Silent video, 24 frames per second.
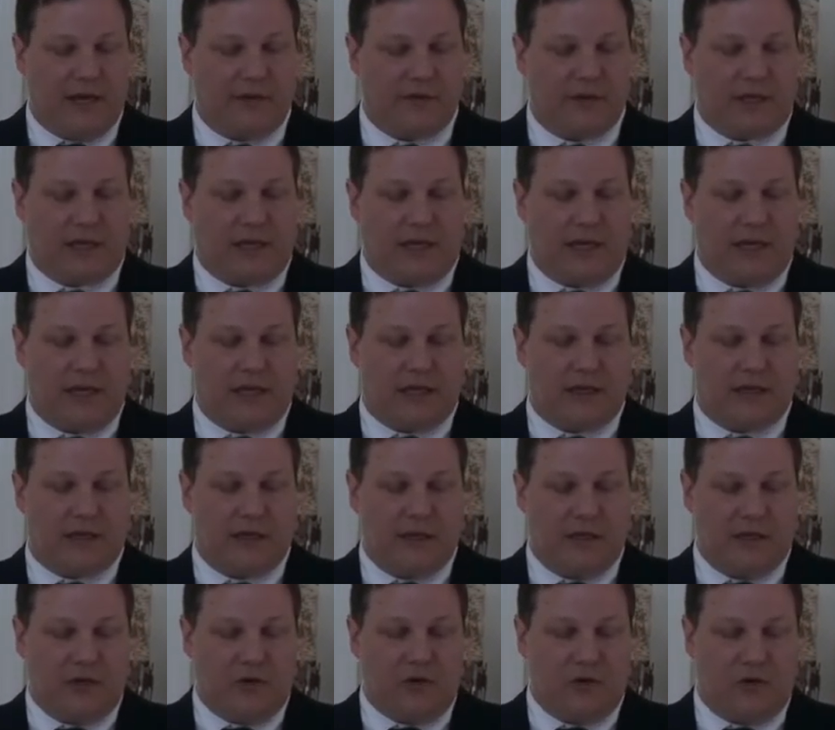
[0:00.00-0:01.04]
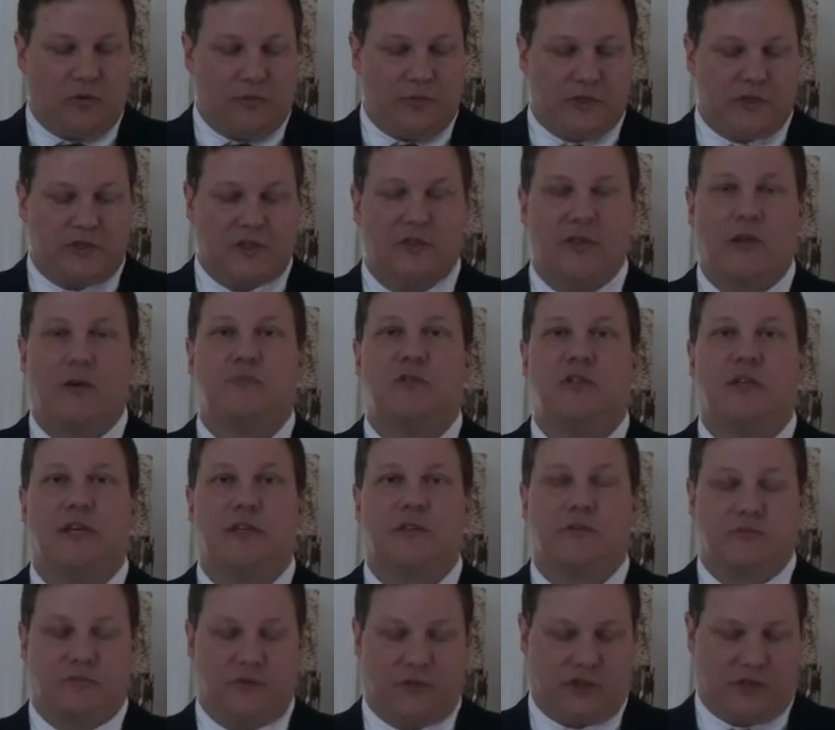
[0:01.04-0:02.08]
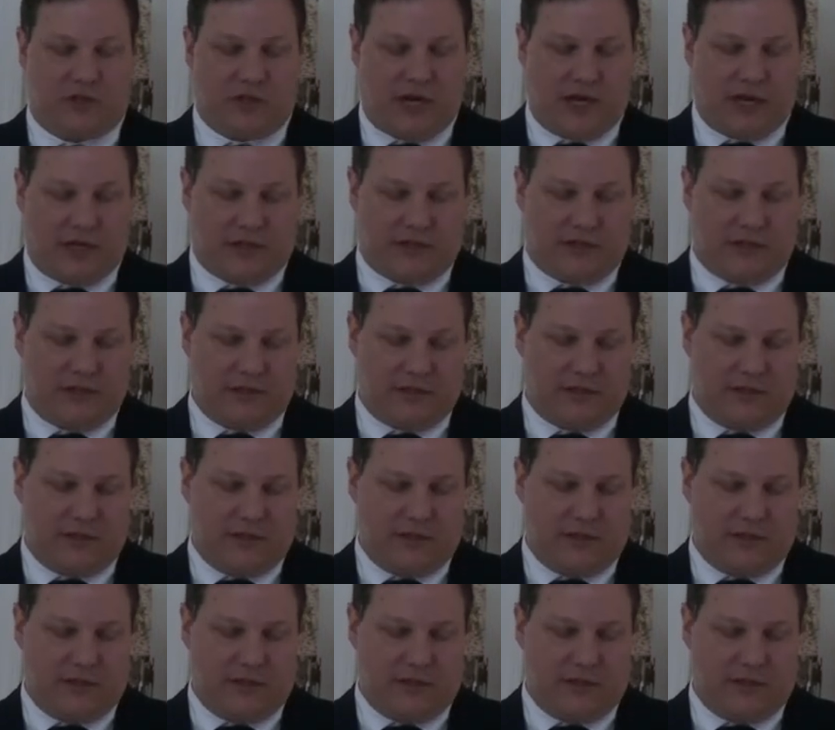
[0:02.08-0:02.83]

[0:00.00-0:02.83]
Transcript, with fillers: and the king whom his subjects reject,